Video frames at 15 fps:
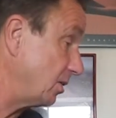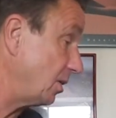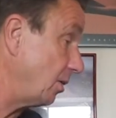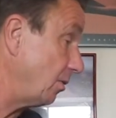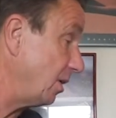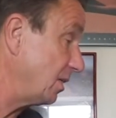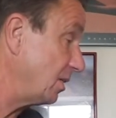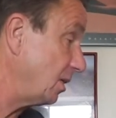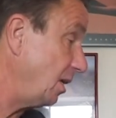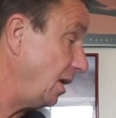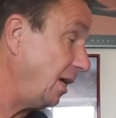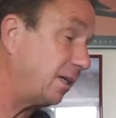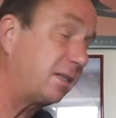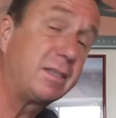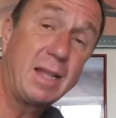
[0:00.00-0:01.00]
So I
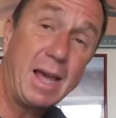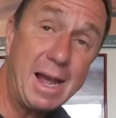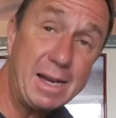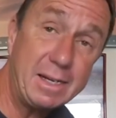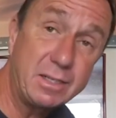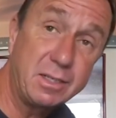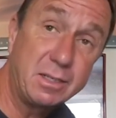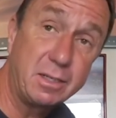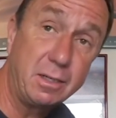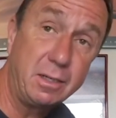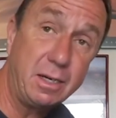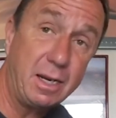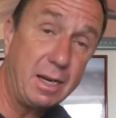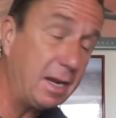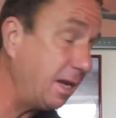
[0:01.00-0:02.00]
select that,
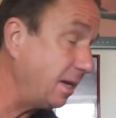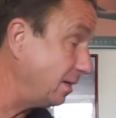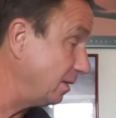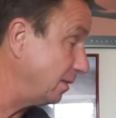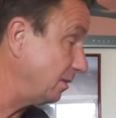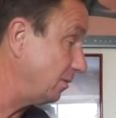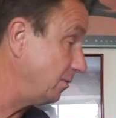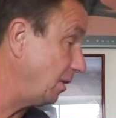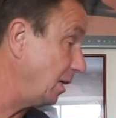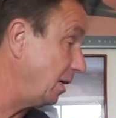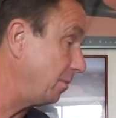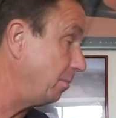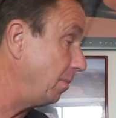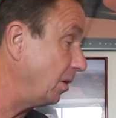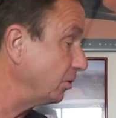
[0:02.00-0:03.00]
still in the
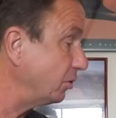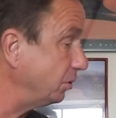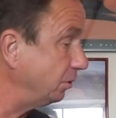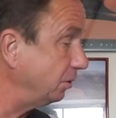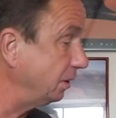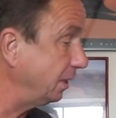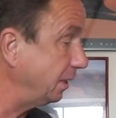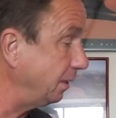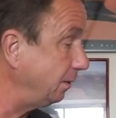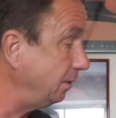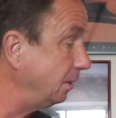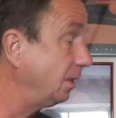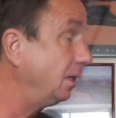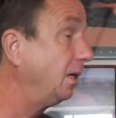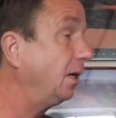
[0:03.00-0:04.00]
develop module here,
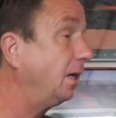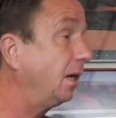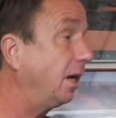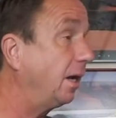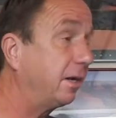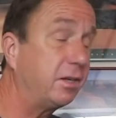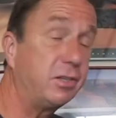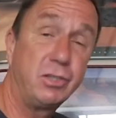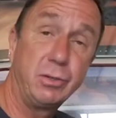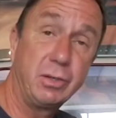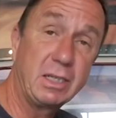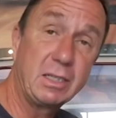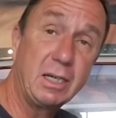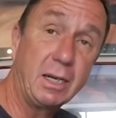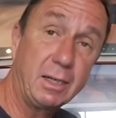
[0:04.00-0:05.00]
and I do
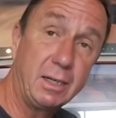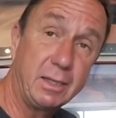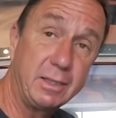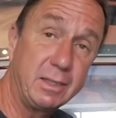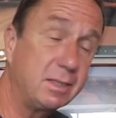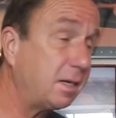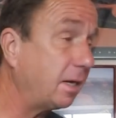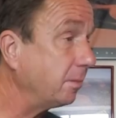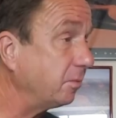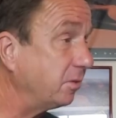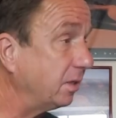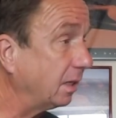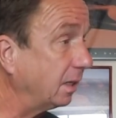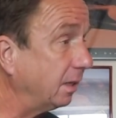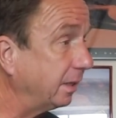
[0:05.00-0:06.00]
exactly the same
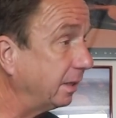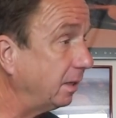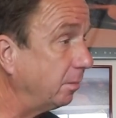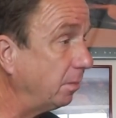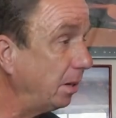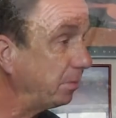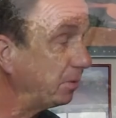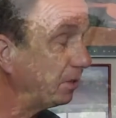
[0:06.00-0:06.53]
thing. I come up